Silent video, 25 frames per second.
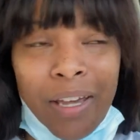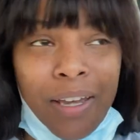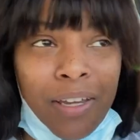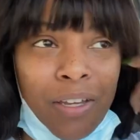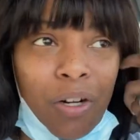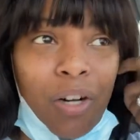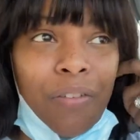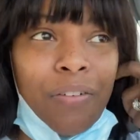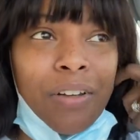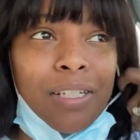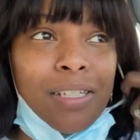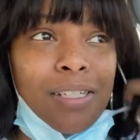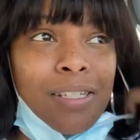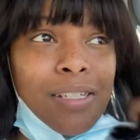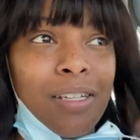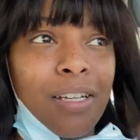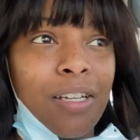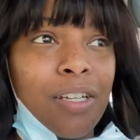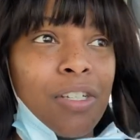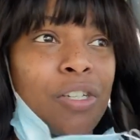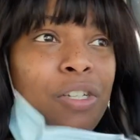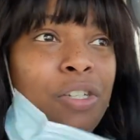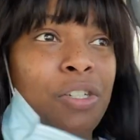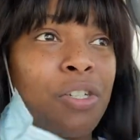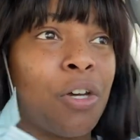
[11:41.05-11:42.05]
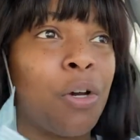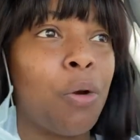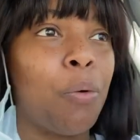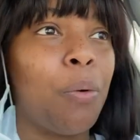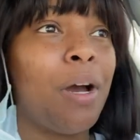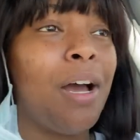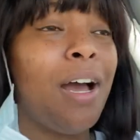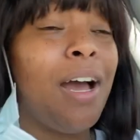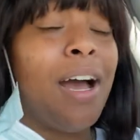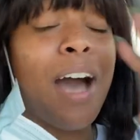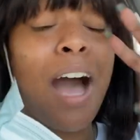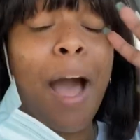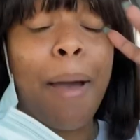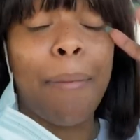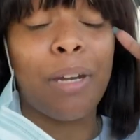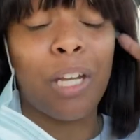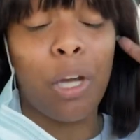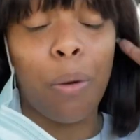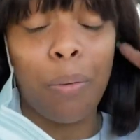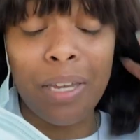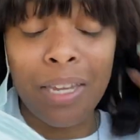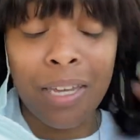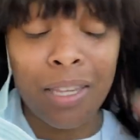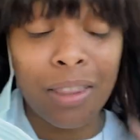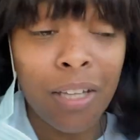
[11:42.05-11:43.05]
I get off at 6, so I'm gonna
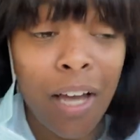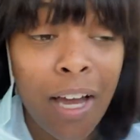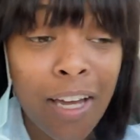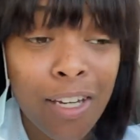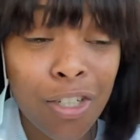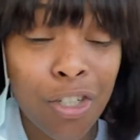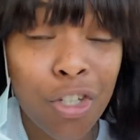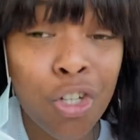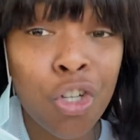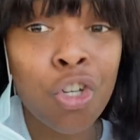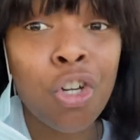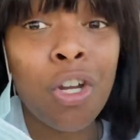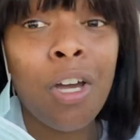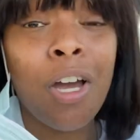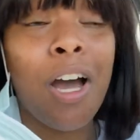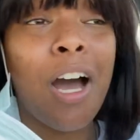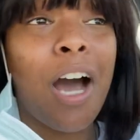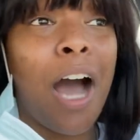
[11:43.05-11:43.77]
go eat lunch,